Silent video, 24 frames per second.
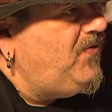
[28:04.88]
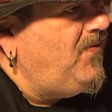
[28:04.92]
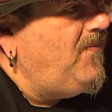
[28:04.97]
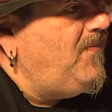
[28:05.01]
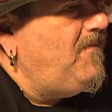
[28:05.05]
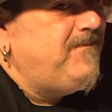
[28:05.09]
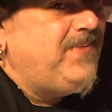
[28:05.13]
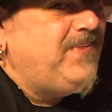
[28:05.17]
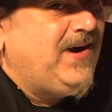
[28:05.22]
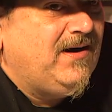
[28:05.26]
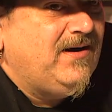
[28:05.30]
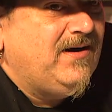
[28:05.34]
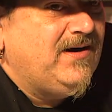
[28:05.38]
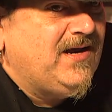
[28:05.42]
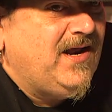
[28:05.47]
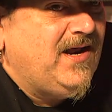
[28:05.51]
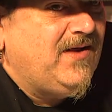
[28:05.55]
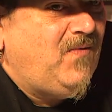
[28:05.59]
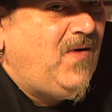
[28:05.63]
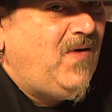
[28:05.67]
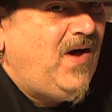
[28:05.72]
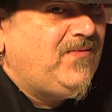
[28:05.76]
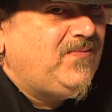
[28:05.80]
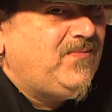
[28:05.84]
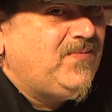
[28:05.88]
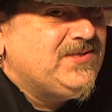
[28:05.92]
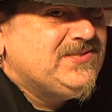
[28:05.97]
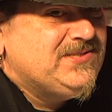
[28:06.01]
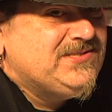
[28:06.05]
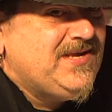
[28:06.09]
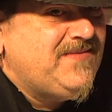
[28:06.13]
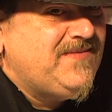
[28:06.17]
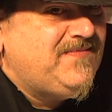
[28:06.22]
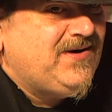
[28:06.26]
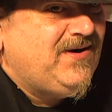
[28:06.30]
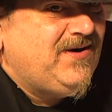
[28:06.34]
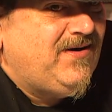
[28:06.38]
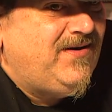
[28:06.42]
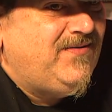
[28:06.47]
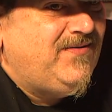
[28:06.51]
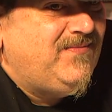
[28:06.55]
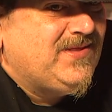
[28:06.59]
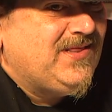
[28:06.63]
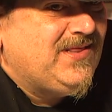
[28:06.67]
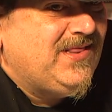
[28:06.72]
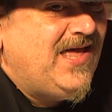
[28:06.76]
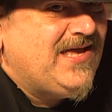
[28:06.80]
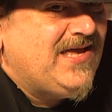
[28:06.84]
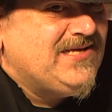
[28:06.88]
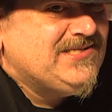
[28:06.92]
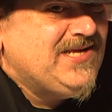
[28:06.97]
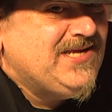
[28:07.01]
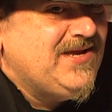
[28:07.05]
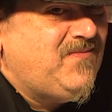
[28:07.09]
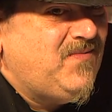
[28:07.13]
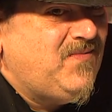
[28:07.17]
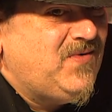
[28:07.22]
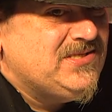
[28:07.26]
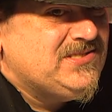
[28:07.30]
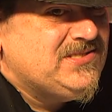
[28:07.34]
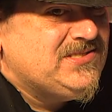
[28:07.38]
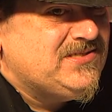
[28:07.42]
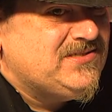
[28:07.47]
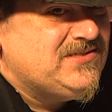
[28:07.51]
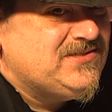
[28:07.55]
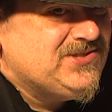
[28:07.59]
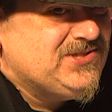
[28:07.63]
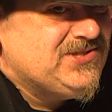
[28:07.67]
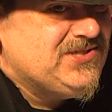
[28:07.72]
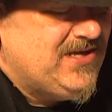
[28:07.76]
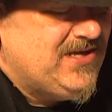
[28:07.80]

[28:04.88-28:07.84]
buried at Wildwood Cemetery with the last name Winters.